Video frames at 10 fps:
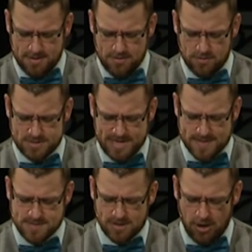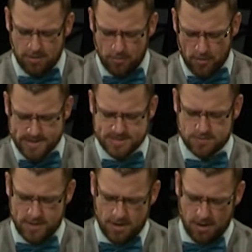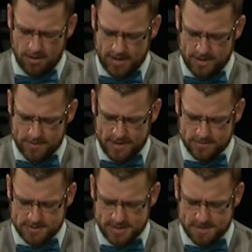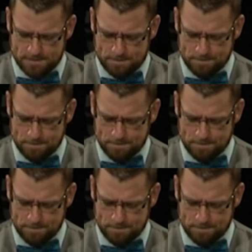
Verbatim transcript: who was tempted in all points as we are, yet without sin.